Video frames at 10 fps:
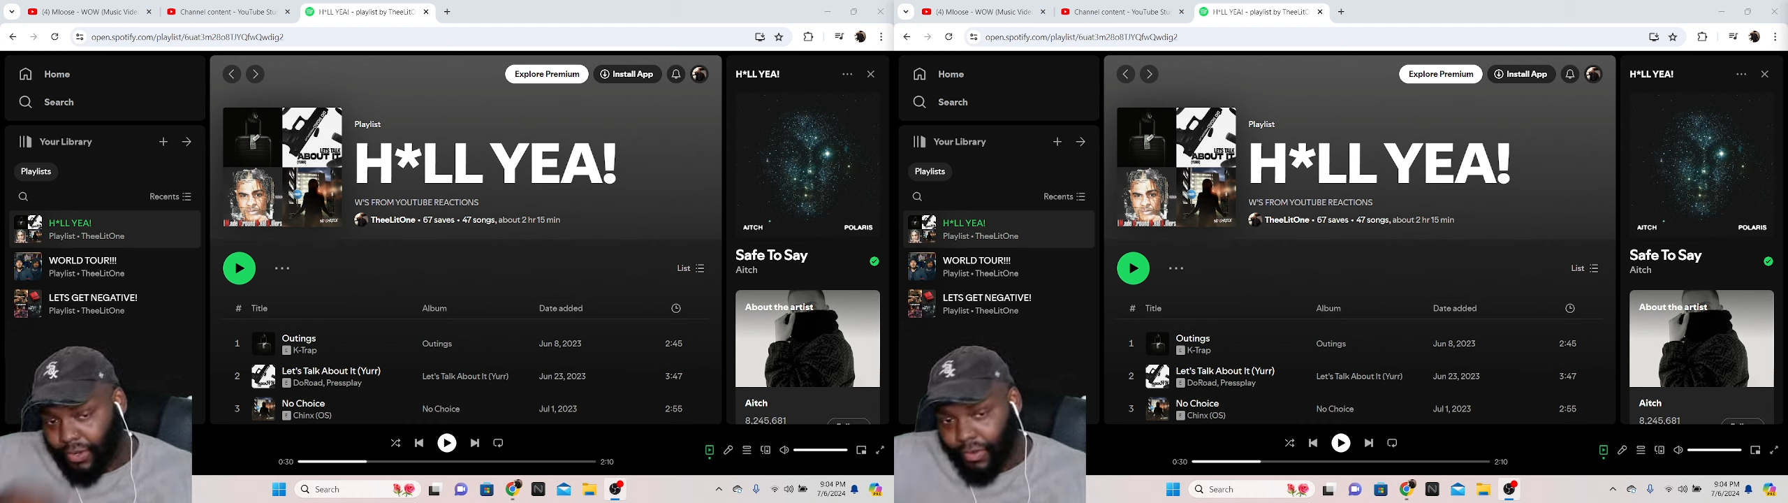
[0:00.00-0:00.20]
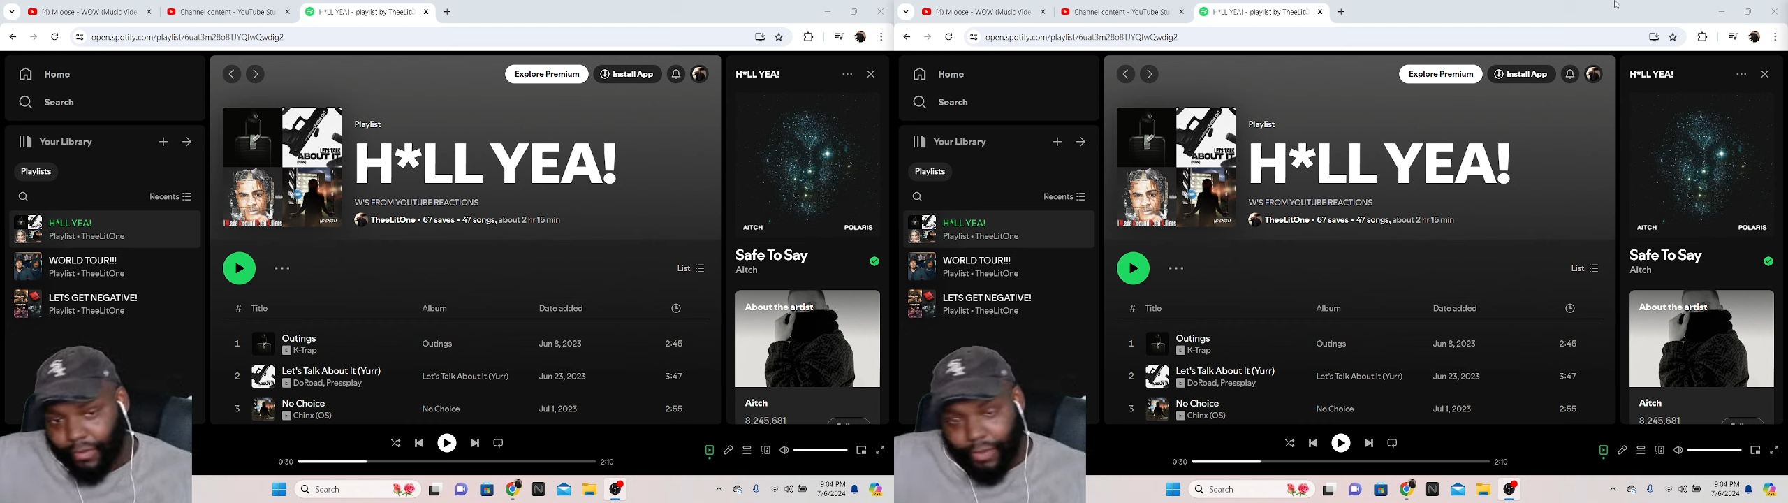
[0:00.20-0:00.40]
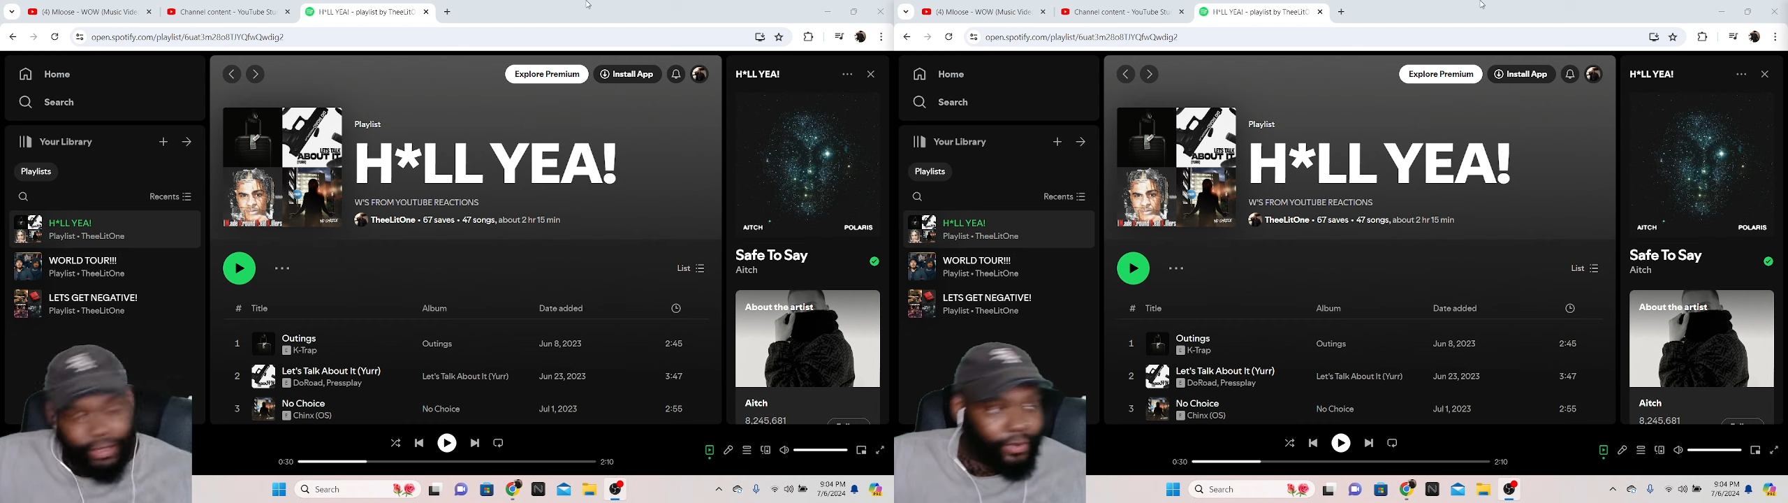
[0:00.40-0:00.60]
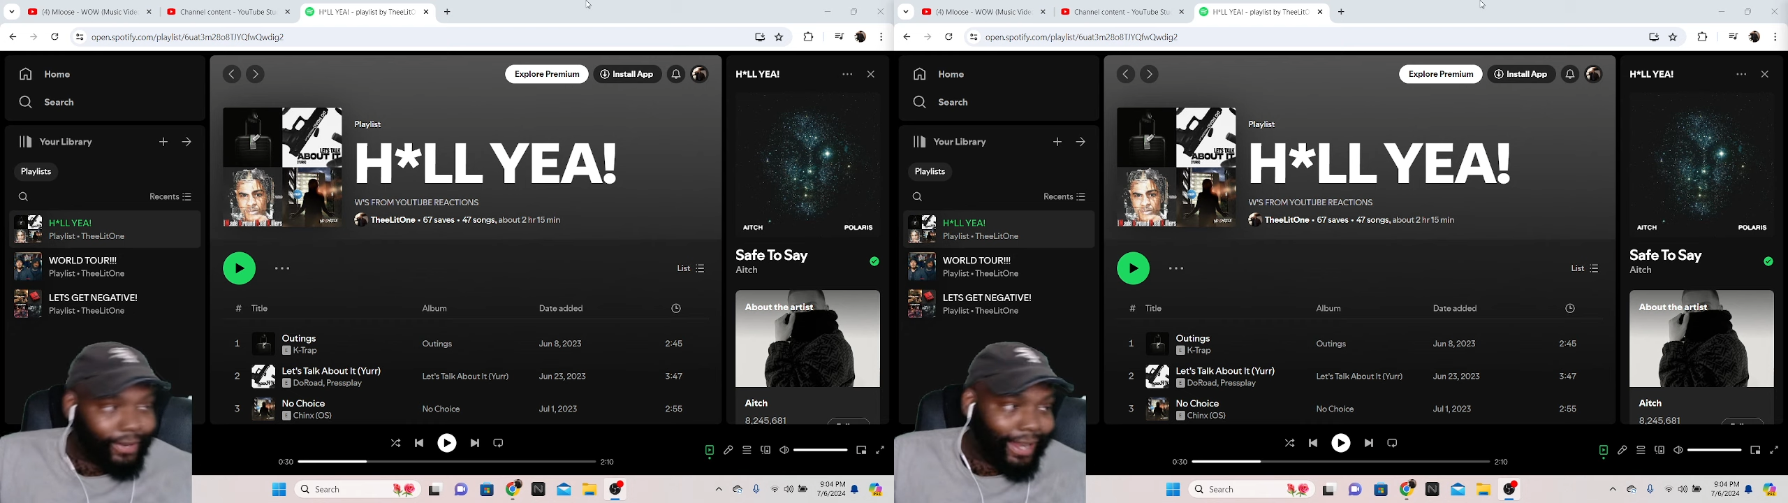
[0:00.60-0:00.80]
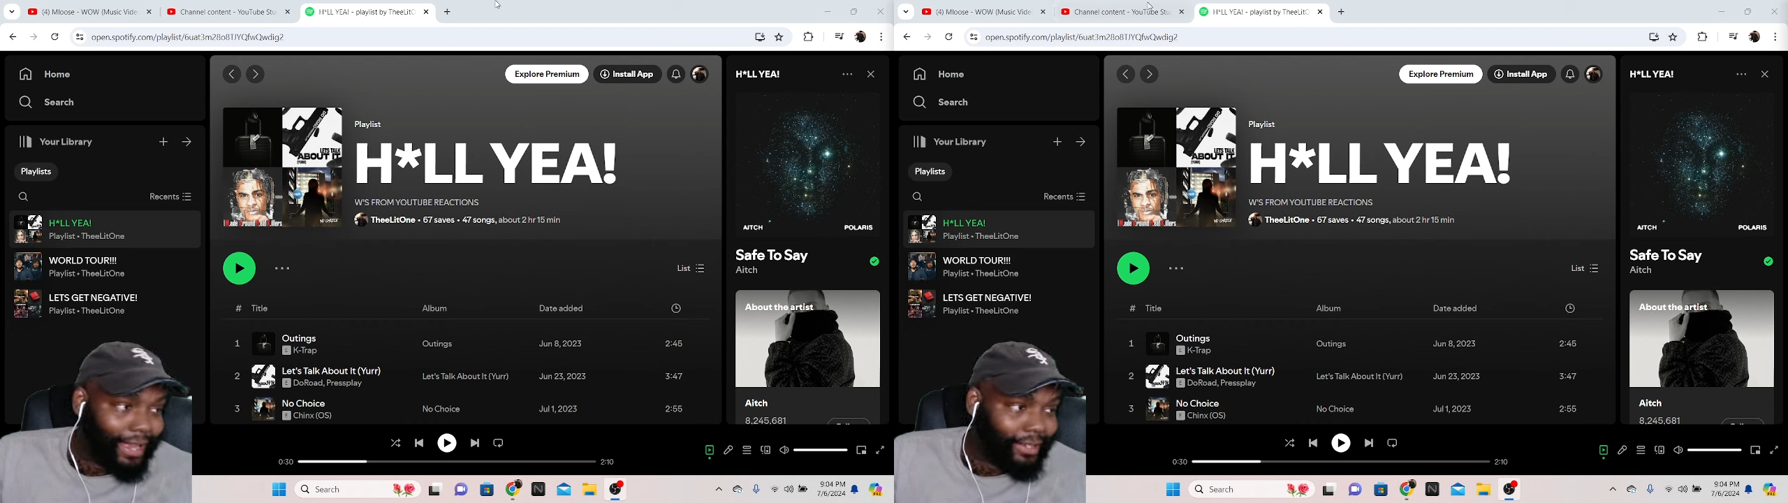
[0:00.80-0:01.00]
doing music
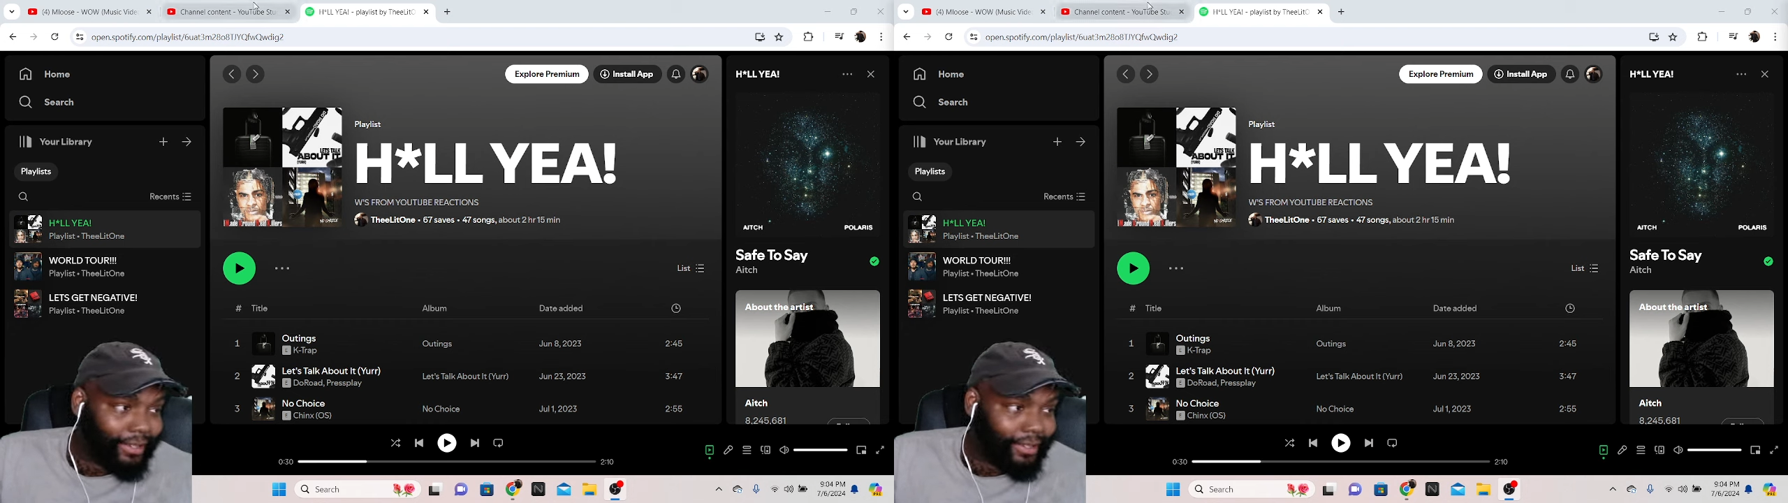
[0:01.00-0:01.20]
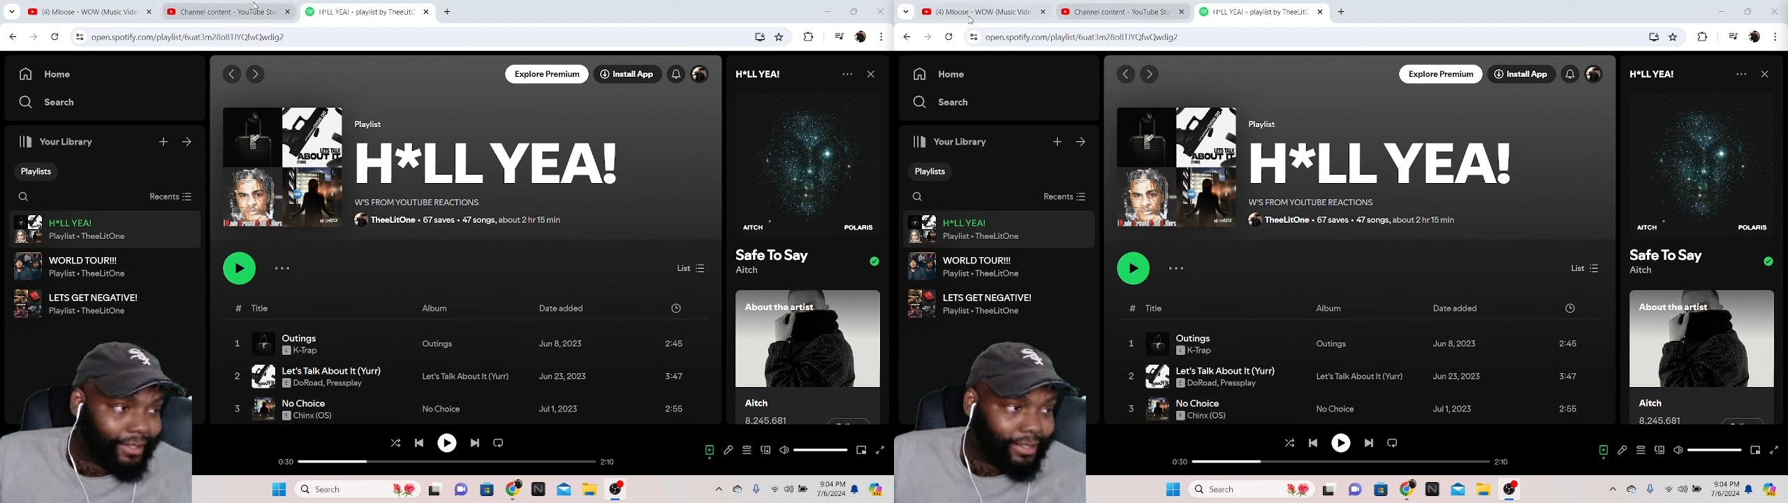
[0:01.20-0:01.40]
reactions.